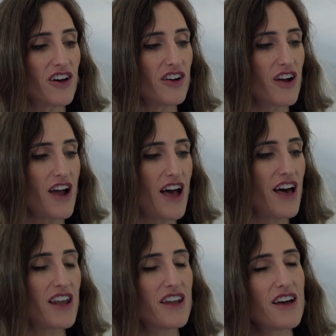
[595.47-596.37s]
by
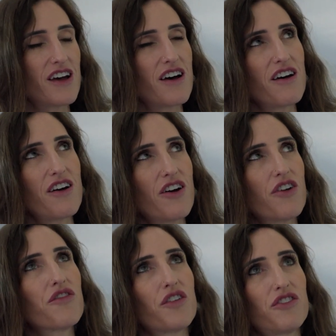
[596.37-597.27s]
your
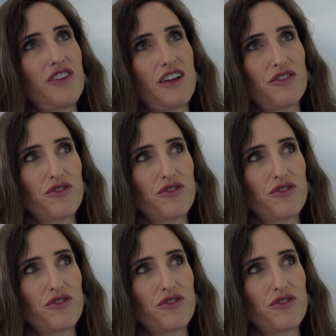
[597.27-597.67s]
clinicians and the people who